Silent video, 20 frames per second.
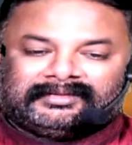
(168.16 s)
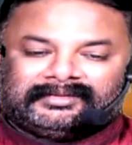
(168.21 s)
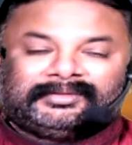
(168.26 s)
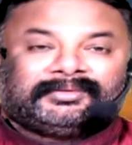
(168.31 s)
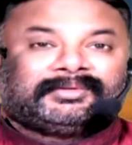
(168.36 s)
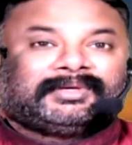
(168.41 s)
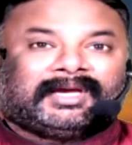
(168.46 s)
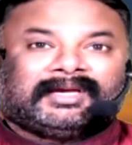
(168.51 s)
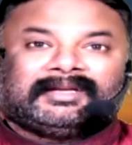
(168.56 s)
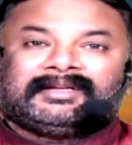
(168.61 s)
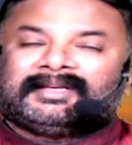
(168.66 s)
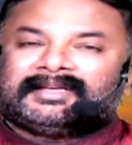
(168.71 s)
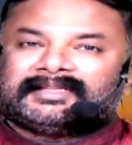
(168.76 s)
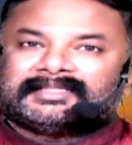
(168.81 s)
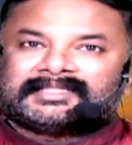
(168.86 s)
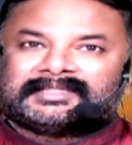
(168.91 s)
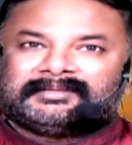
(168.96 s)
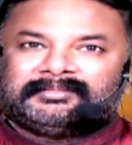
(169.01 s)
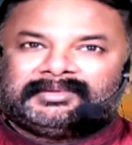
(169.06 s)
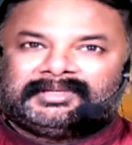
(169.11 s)
you can
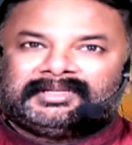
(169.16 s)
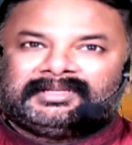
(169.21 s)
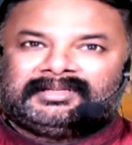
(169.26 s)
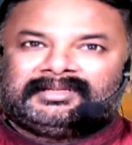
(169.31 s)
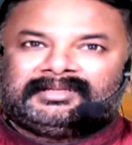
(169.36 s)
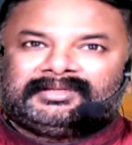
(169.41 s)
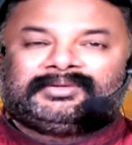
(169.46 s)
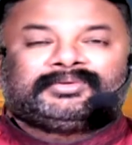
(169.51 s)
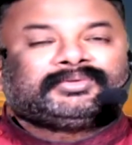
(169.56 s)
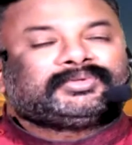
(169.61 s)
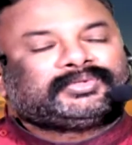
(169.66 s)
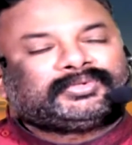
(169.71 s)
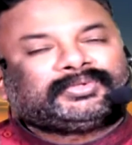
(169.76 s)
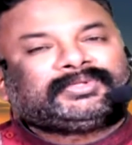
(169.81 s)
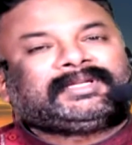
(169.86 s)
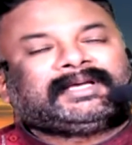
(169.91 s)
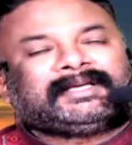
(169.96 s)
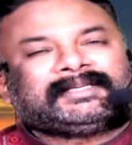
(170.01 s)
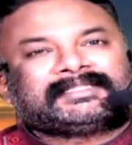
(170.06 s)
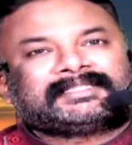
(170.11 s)
ask me, you
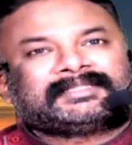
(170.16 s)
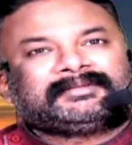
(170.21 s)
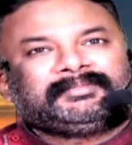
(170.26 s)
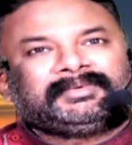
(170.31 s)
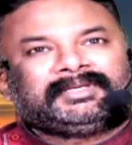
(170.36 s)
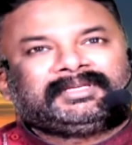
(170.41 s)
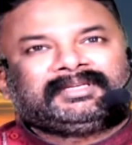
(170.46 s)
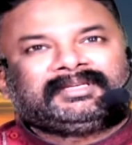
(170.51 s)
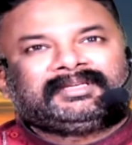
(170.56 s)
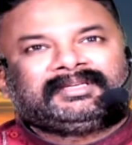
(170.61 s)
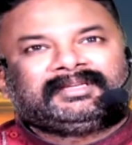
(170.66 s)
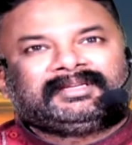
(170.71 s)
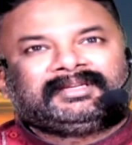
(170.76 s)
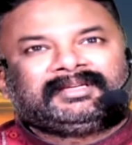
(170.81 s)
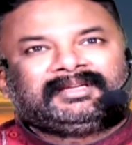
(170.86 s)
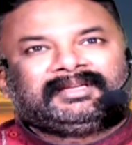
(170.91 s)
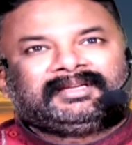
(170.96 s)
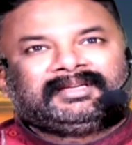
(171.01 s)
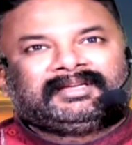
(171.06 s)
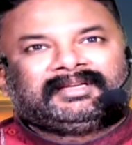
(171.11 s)
should ask me,
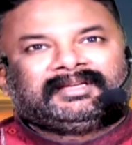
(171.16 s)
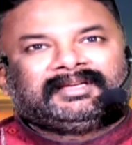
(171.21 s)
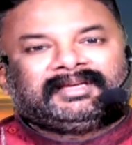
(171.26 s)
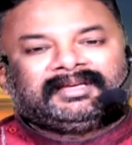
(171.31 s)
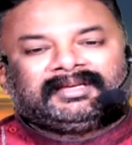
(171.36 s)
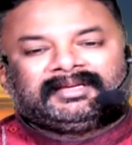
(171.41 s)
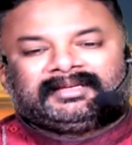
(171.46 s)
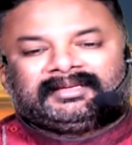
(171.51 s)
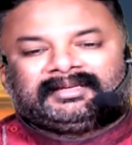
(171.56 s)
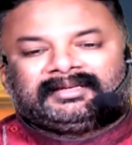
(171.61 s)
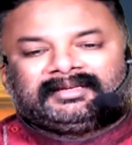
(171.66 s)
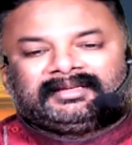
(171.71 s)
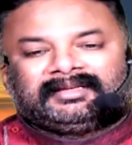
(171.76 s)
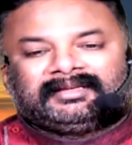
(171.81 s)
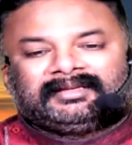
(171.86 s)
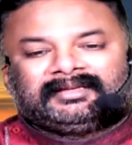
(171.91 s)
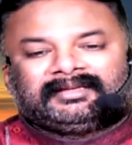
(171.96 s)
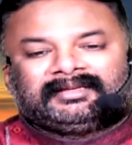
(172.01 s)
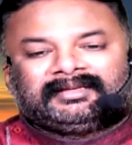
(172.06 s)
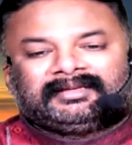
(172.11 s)
and
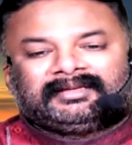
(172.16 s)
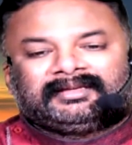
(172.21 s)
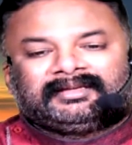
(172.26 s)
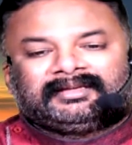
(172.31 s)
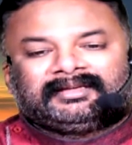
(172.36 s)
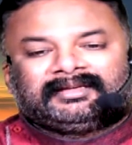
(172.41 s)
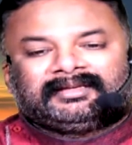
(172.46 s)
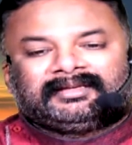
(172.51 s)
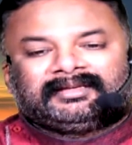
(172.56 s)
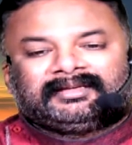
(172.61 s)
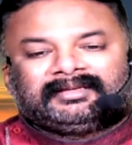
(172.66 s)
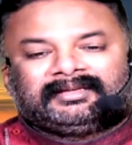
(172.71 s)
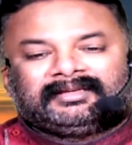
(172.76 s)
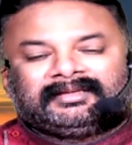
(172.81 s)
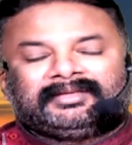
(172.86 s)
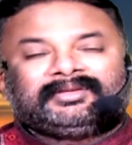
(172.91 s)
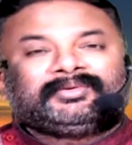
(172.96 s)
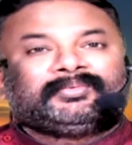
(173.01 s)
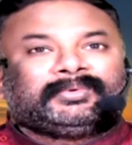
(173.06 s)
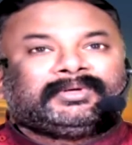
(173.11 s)

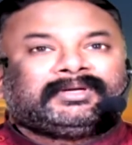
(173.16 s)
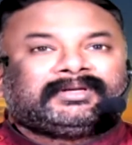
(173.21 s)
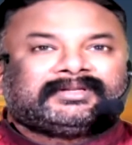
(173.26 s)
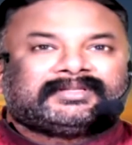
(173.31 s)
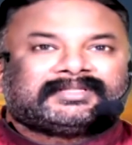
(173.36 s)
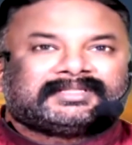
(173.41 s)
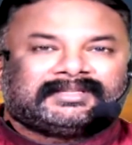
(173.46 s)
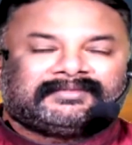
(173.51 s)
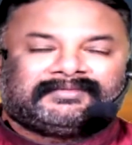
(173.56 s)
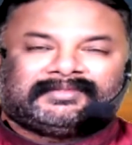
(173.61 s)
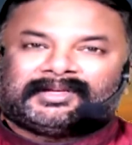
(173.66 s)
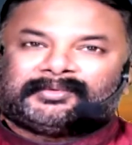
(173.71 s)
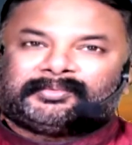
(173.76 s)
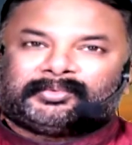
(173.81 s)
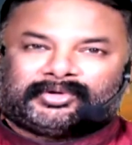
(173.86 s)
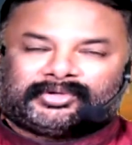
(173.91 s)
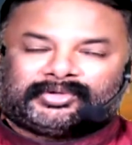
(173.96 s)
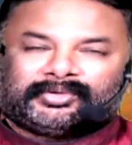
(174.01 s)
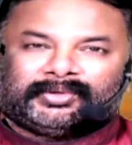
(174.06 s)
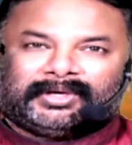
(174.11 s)
you will receive that
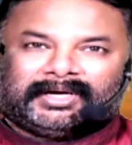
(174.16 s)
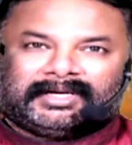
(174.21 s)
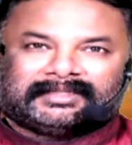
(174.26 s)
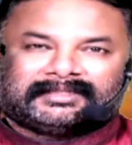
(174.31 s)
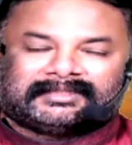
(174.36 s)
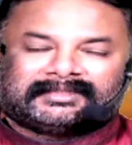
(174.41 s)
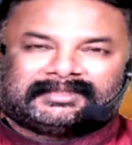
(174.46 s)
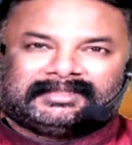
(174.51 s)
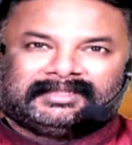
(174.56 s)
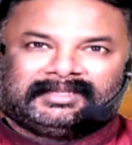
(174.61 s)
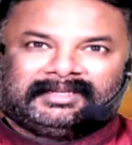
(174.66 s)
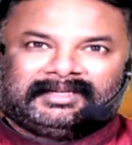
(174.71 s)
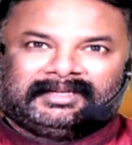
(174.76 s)
what you ask.